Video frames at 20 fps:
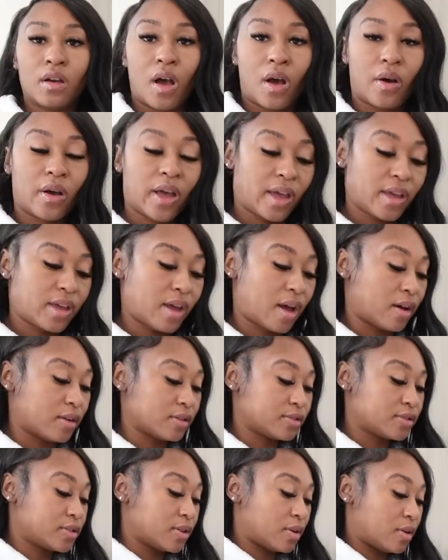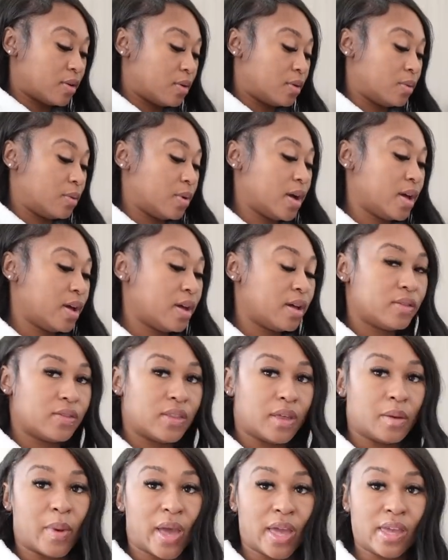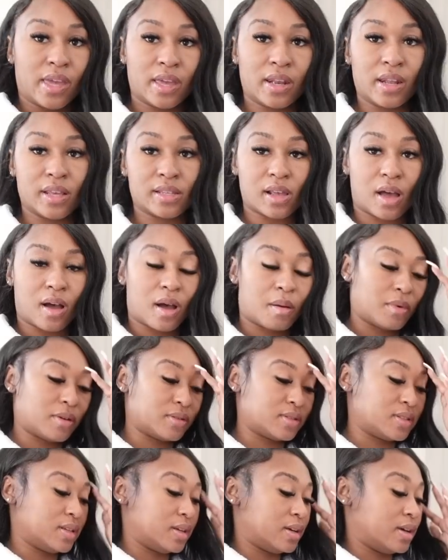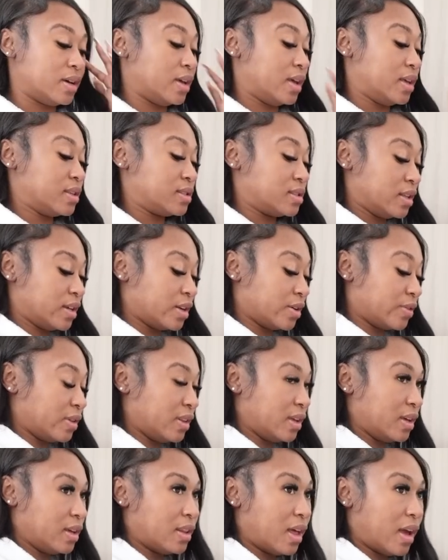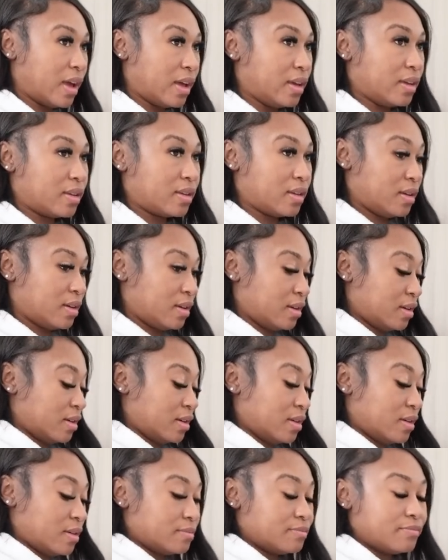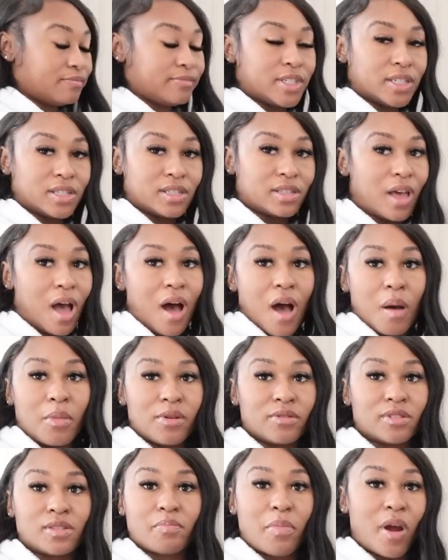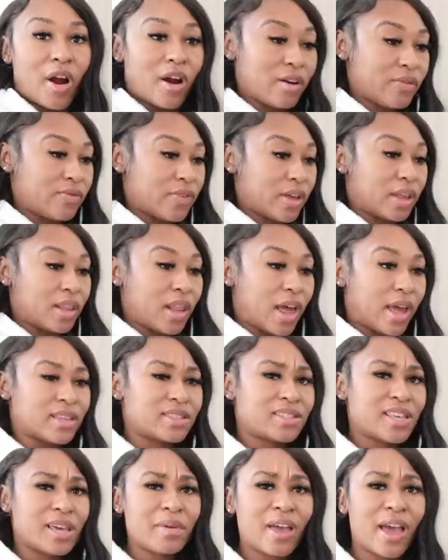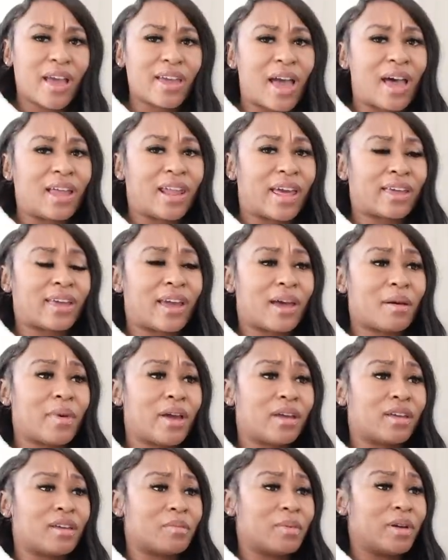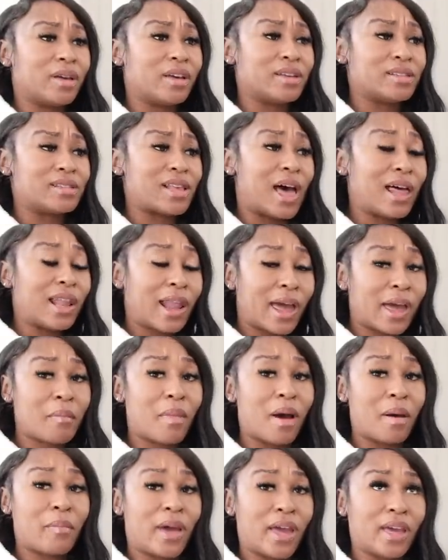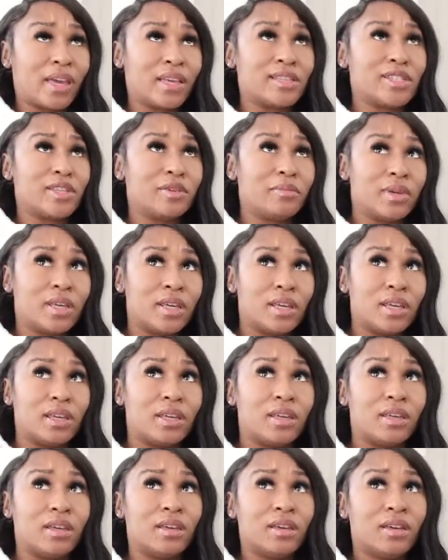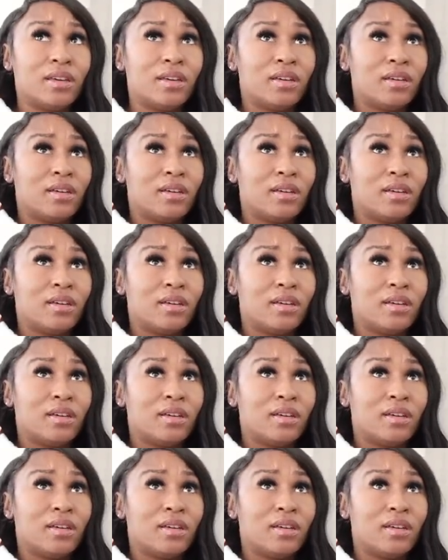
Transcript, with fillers: Okay, y'all, so the bacon is almost done. It's literally like just almost perfect. Like, tell me how y'all like y'all bacon because I like my bacon to be